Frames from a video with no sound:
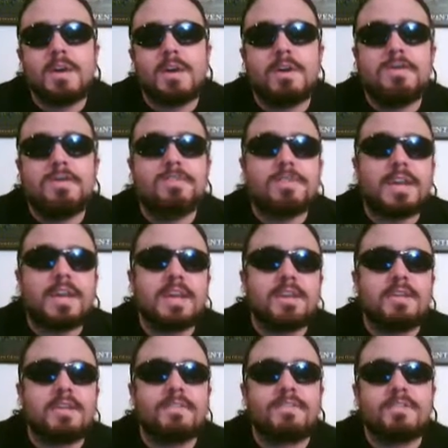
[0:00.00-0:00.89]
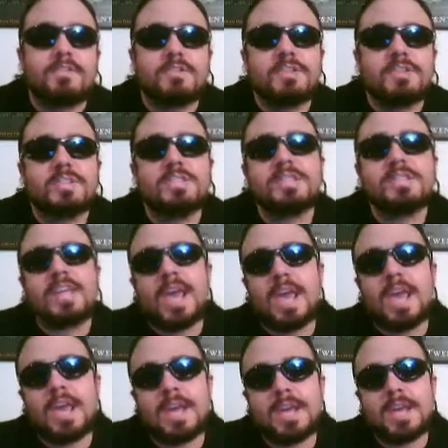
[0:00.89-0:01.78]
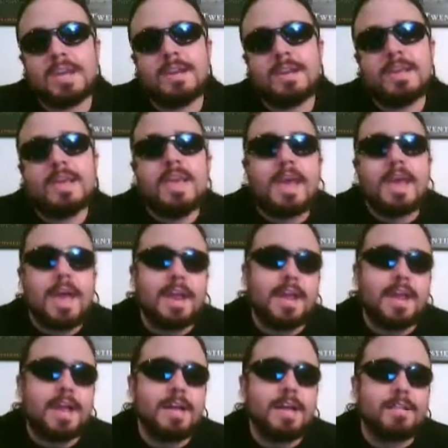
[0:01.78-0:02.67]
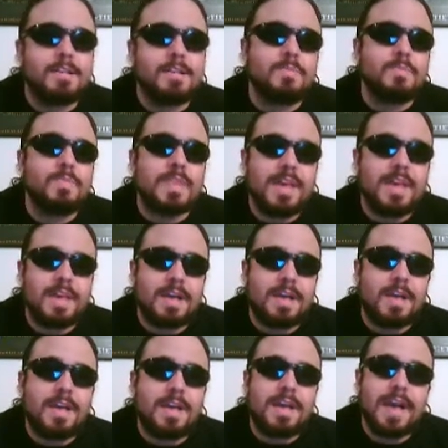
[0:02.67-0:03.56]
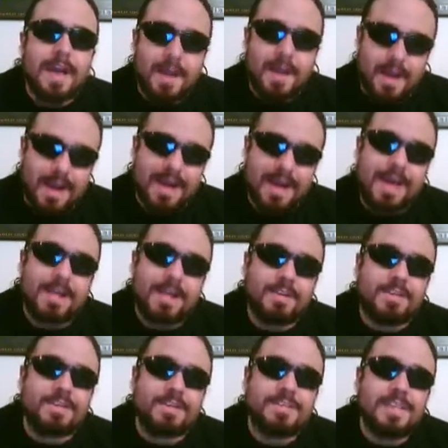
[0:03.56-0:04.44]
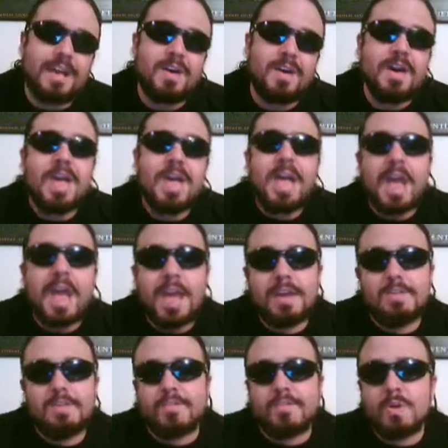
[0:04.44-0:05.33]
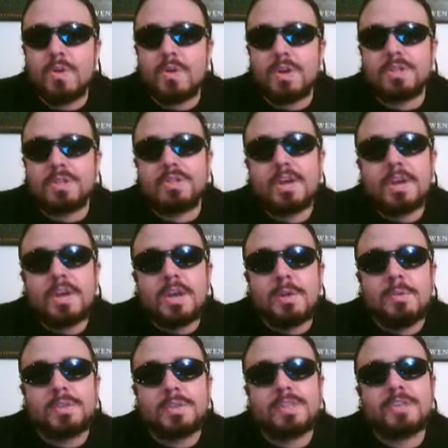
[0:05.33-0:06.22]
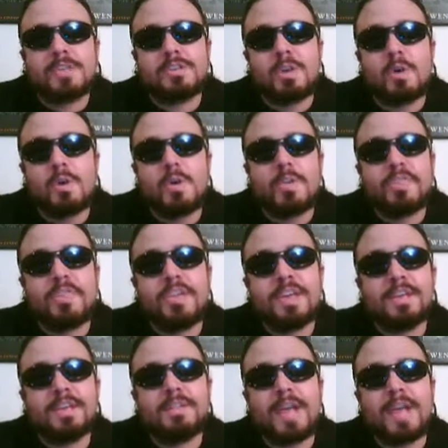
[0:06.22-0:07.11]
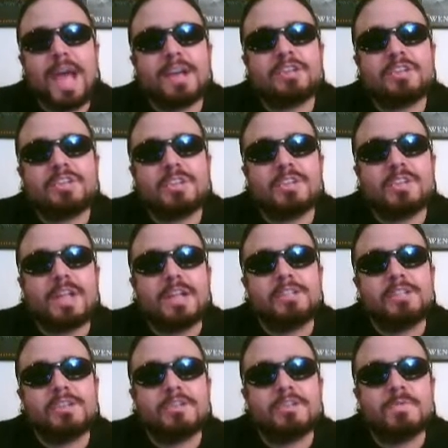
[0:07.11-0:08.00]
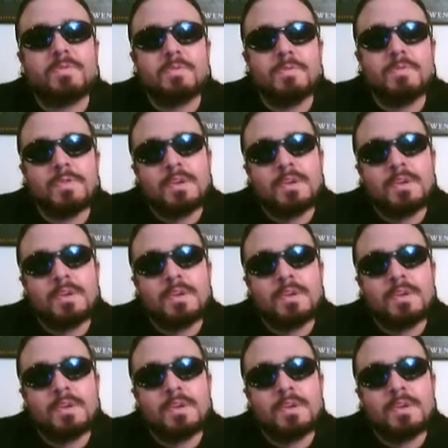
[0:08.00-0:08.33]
Undertaker versus Kane at a Hell in a Cell, and of course, what this whole thing actually led to,